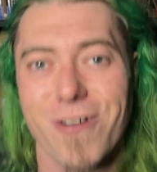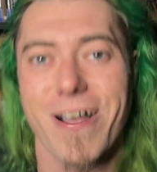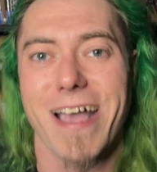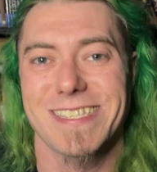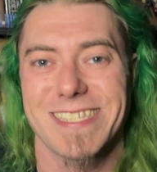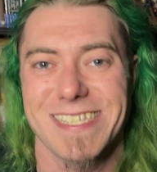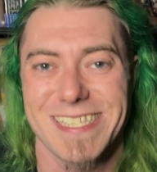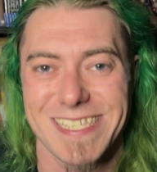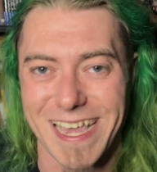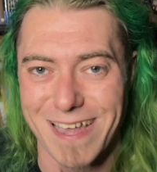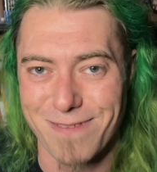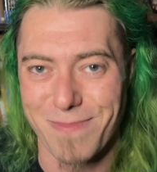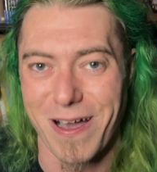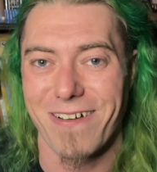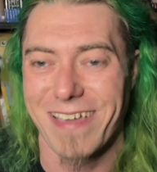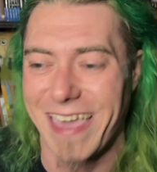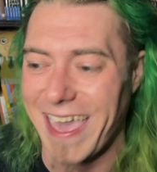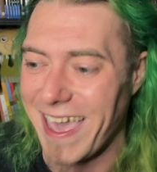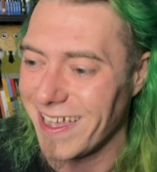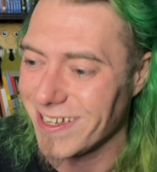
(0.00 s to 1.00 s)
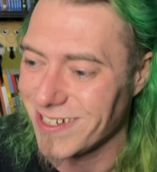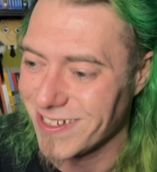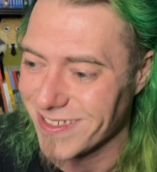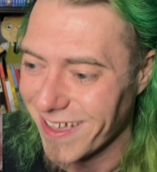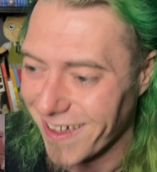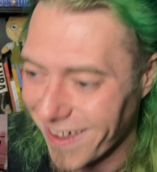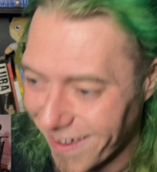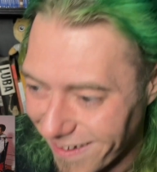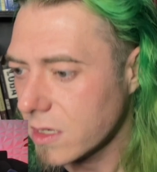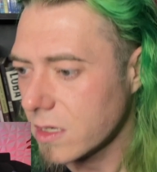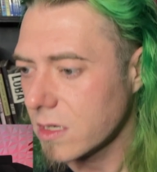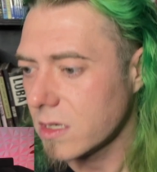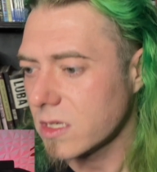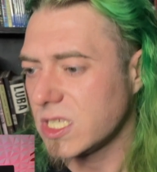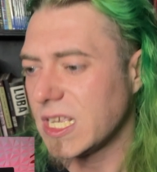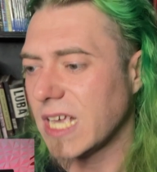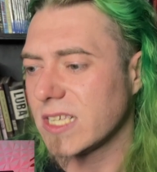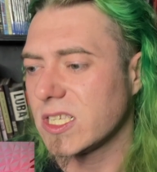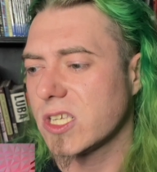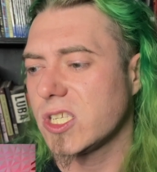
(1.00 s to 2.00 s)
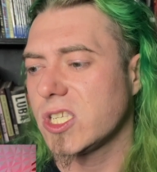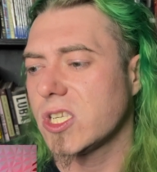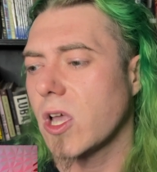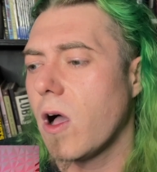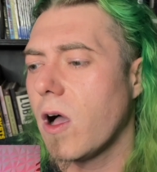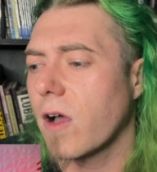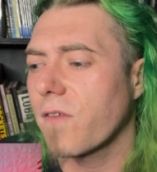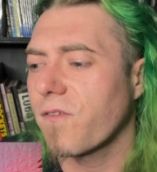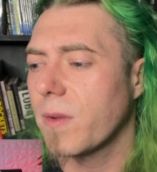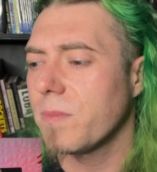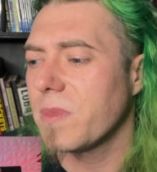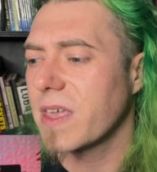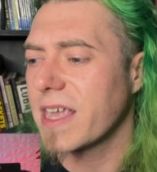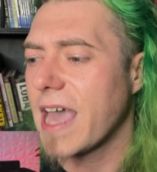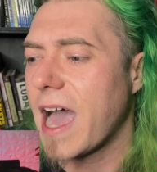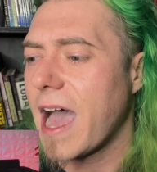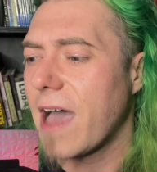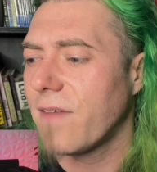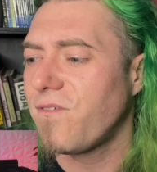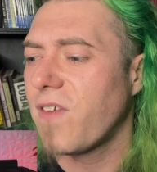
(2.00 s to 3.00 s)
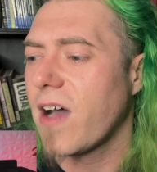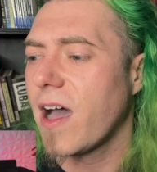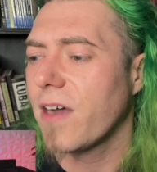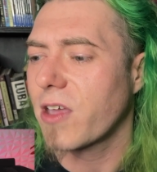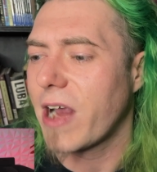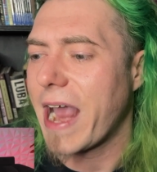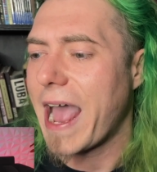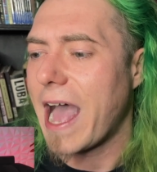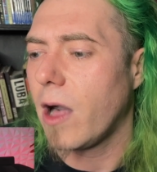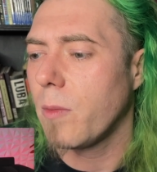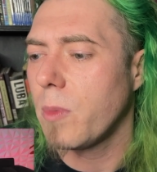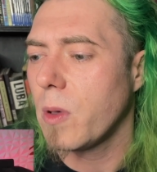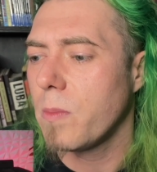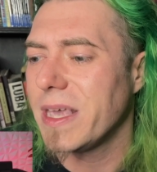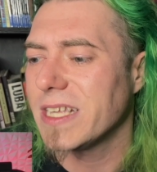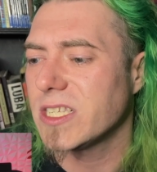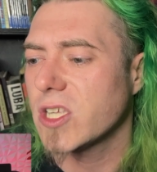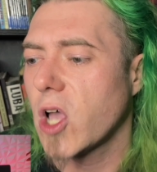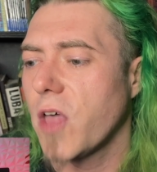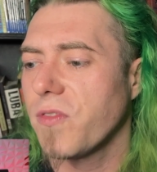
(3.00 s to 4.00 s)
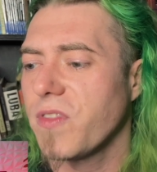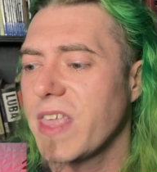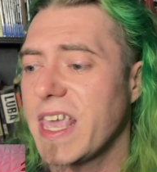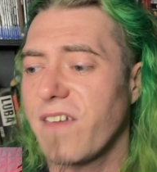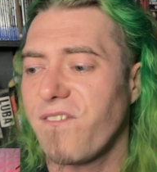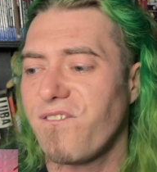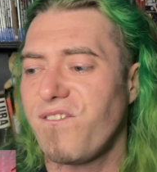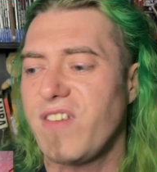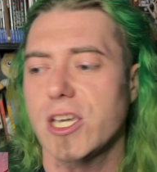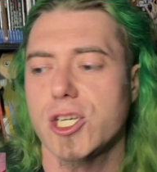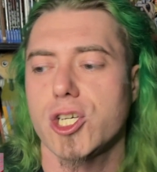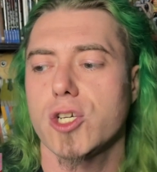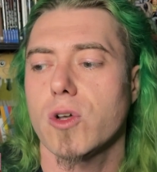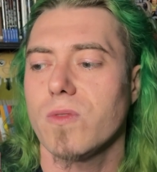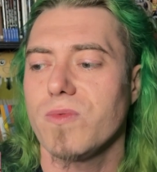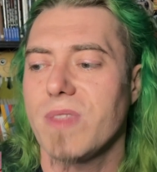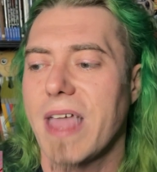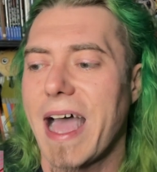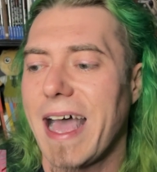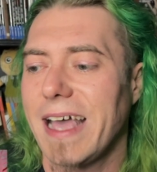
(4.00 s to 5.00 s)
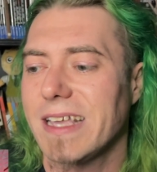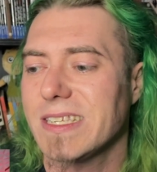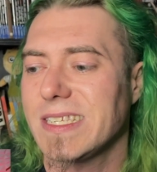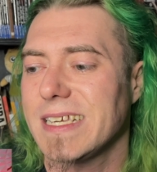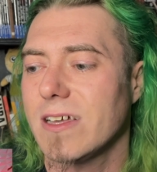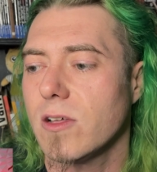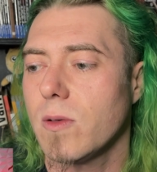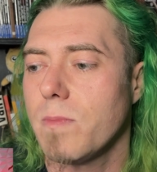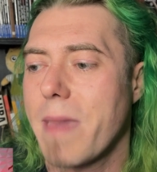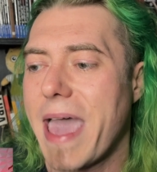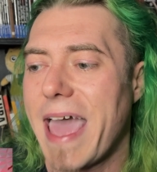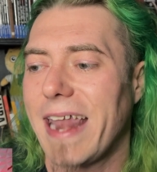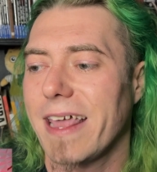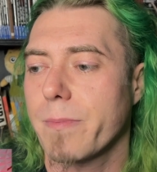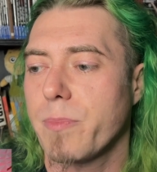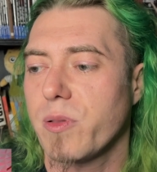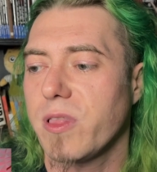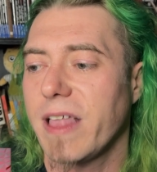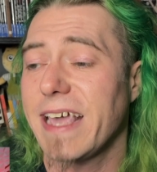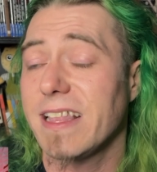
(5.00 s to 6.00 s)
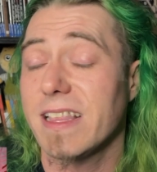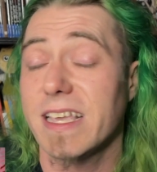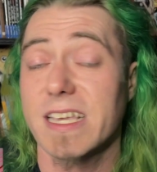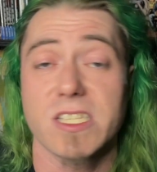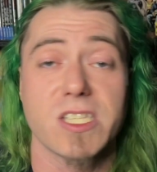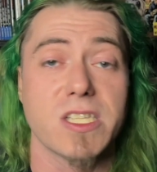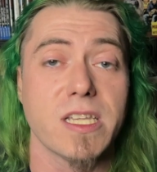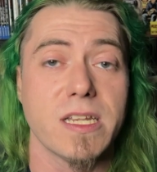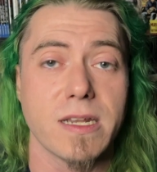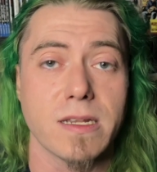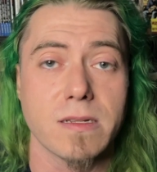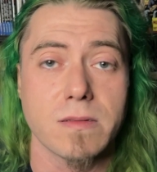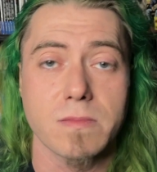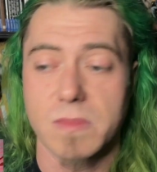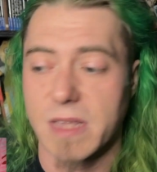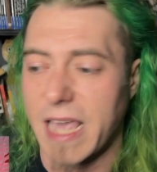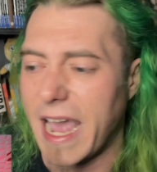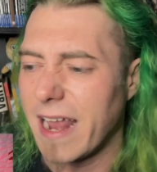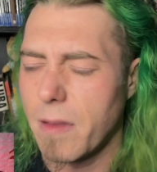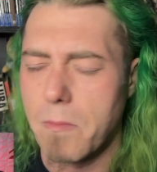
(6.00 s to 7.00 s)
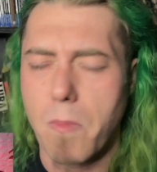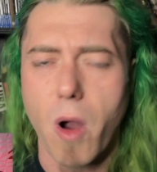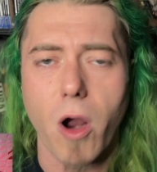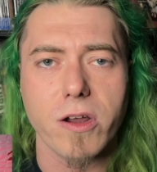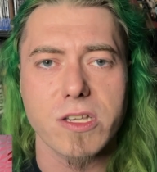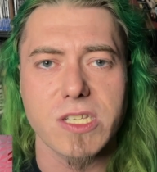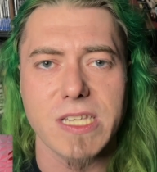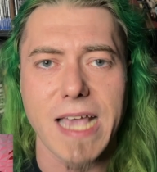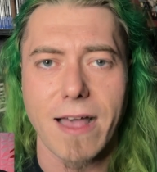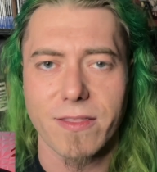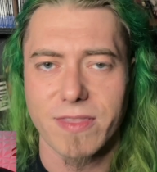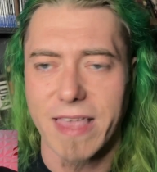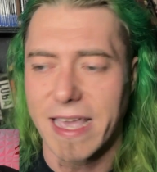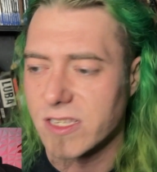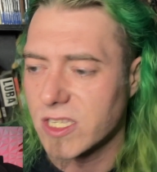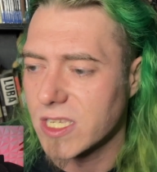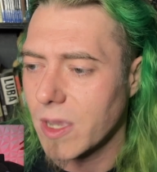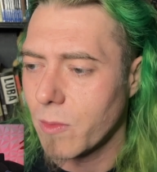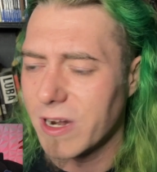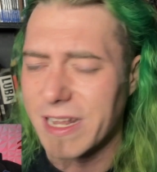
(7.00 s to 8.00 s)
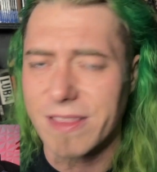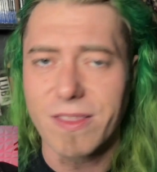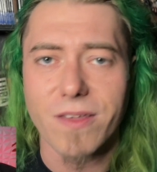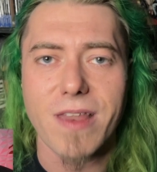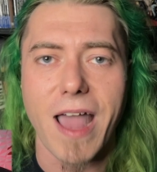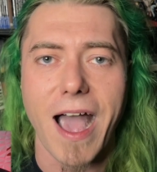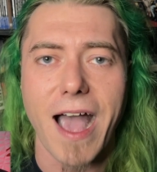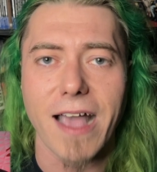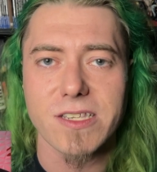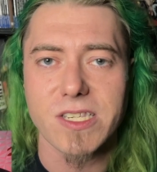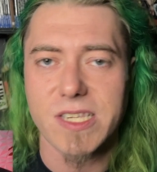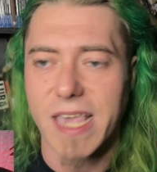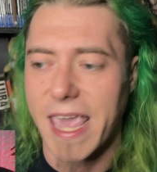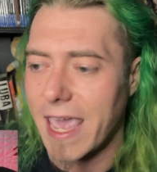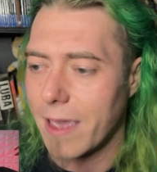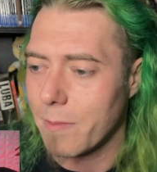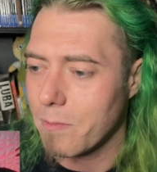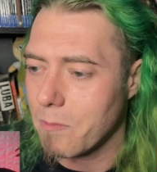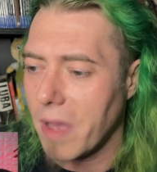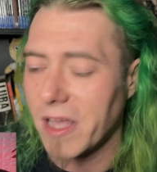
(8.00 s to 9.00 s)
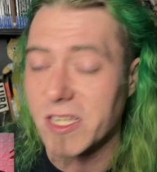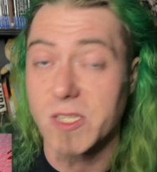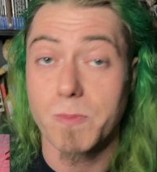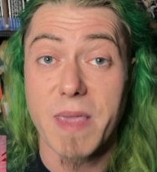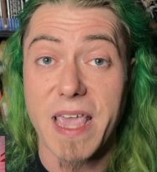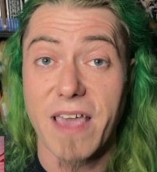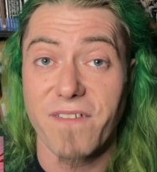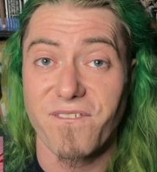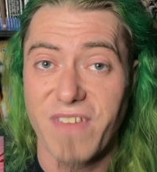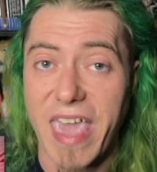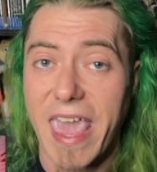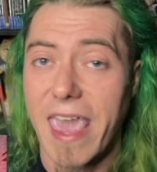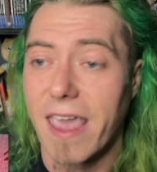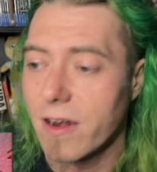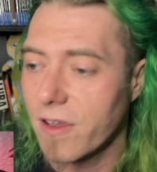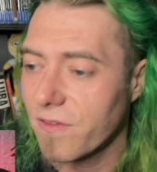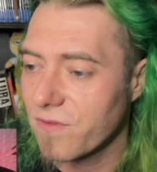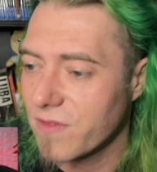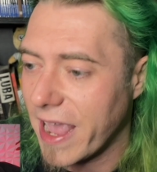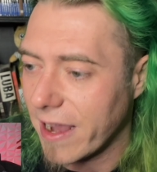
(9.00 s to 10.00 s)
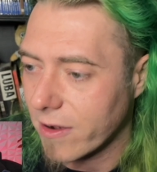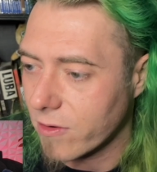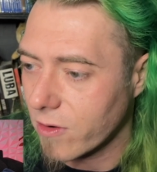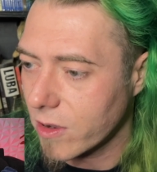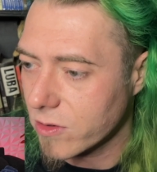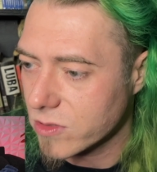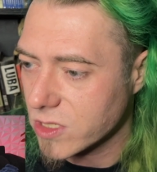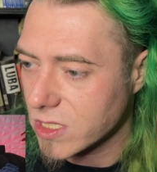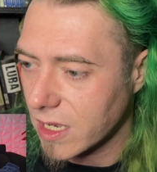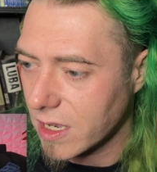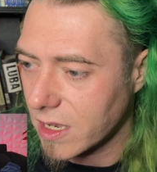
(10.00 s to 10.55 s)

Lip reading: has to say about Cage, though. Says a song from the Godfather album is on the official Nas Illmatic playlist and kind of marks out that someone in the Nas camp must be a fan of Necro's